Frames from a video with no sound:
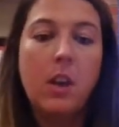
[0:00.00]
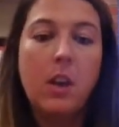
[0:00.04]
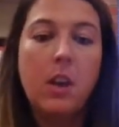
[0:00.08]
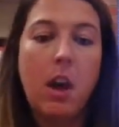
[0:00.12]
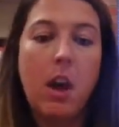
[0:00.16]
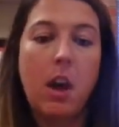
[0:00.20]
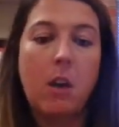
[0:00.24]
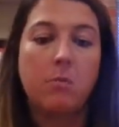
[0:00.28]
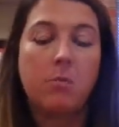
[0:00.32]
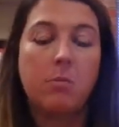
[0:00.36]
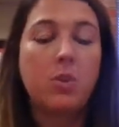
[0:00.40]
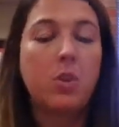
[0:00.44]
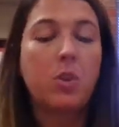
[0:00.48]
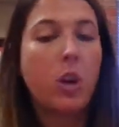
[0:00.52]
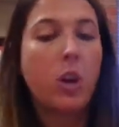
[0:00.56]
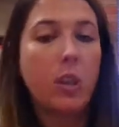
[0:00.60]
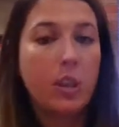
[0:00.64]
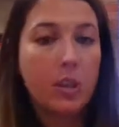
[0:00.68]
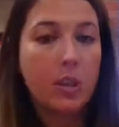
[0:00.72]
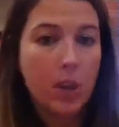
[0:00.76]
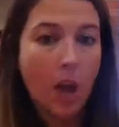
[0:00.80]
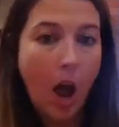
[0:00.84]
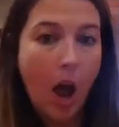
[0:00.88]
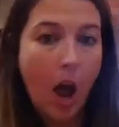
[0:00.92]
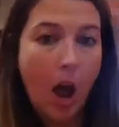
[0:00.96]
start at the
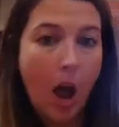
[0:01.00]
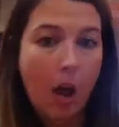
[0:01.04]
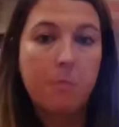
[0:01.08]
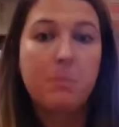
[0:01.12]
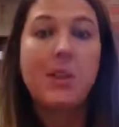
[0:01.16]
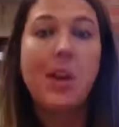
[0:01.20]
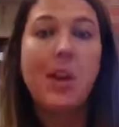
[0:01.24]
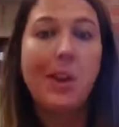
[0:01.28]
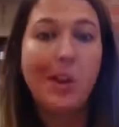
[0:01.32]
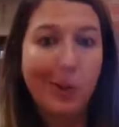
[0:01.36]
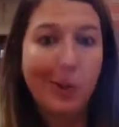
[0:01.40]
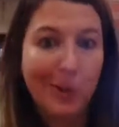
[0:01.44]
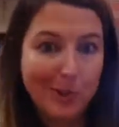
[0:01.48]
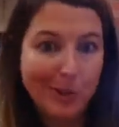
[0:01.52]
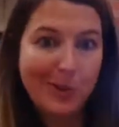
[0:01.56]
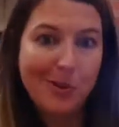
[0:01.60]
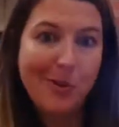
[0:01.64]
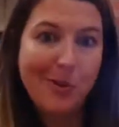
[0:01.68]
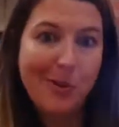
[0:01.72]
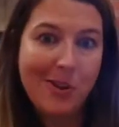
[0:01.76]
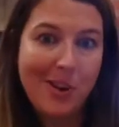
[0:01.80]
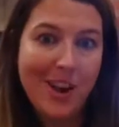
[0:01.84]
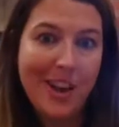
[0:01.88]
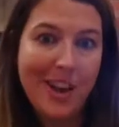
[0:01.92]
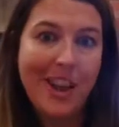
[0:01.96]
top, telling our
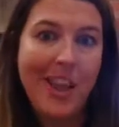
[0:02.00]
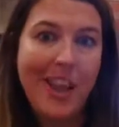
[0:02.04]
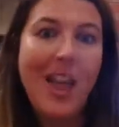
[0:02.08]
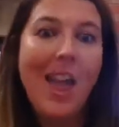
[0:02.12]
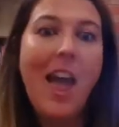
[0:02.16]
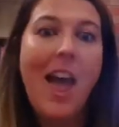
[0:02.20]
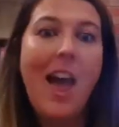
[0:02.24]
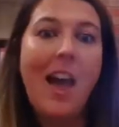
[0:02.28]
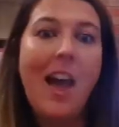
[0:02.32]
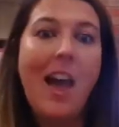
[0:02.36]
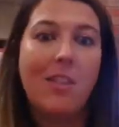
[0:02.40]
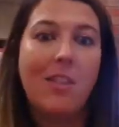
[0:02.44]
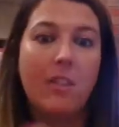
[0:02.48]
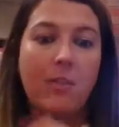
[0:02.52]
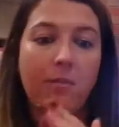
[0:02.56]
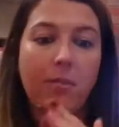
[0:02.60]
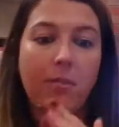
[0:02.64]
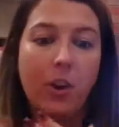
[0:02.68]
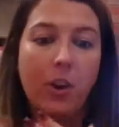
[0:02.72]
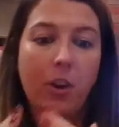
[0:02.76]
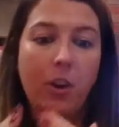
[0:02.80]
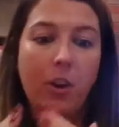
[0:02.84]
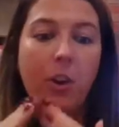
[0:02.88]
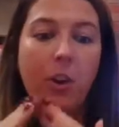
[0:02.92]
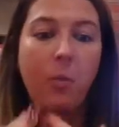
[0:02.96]
story, and then
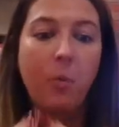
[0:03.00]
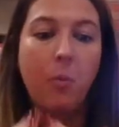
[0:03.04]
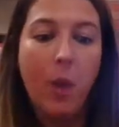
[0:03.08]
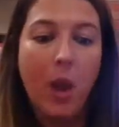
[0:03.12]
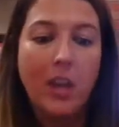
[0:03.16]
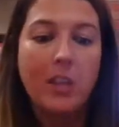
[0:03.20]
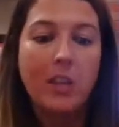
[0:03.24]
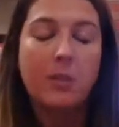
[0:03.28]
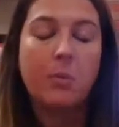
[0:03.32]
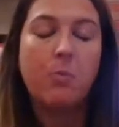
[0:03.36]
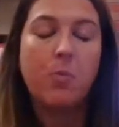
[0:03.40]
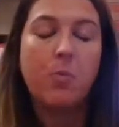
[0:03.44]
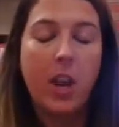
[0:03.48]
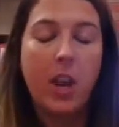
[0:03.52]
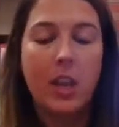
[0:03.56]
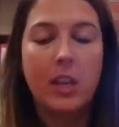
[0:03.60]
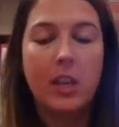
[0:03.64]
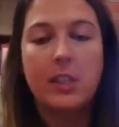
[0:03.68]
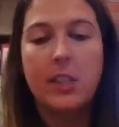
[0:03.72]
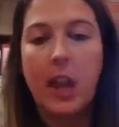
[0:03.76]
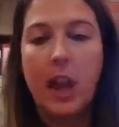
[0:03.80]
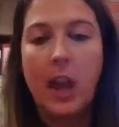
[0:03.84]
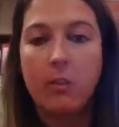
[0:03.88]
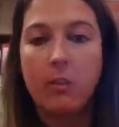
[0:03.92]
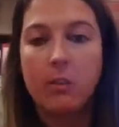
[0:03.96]
figure out a way to break it
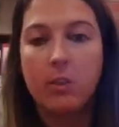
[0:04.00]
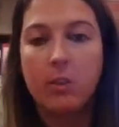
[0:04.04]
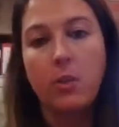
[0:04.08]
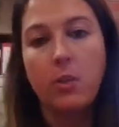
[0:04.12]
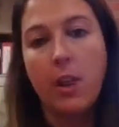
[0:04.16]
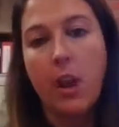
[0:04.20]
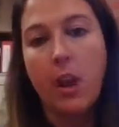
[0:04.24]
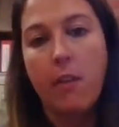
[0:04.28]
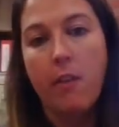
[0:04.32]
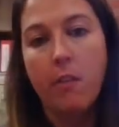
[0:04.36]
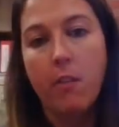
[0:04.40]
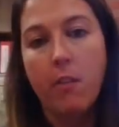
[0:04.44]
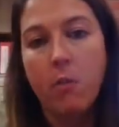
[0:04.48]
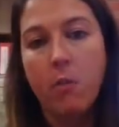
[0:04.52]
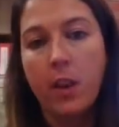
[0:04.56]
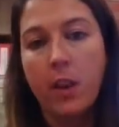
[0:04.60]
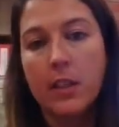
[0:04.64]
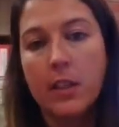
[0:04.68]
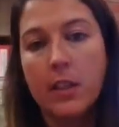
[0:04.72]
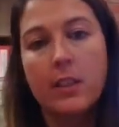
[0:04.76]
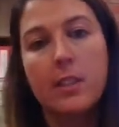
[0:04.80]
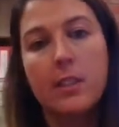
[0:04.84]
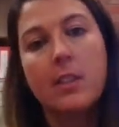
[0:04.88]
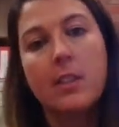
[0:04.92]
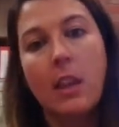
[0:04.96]
down so that everyone
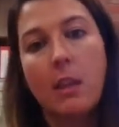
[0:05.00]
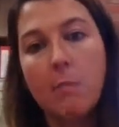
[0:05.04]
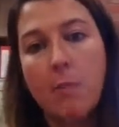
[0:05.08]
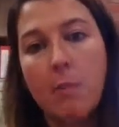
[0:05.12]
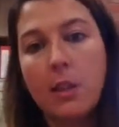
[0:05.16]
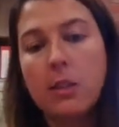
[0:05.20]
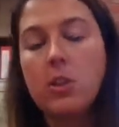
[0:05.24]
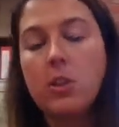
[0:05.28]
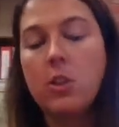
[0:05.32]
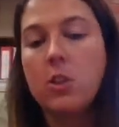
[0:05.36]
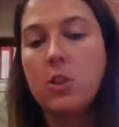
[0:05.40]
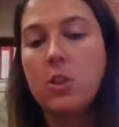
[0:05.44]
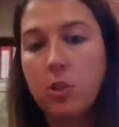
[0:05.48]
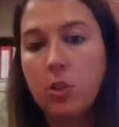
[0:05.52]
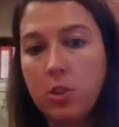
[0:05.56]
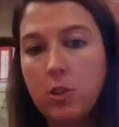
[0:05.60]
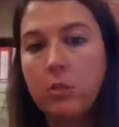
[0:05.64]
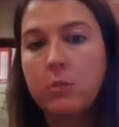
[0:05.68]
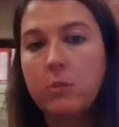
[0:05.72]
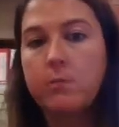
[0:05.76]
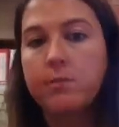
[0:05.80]
gets the same message.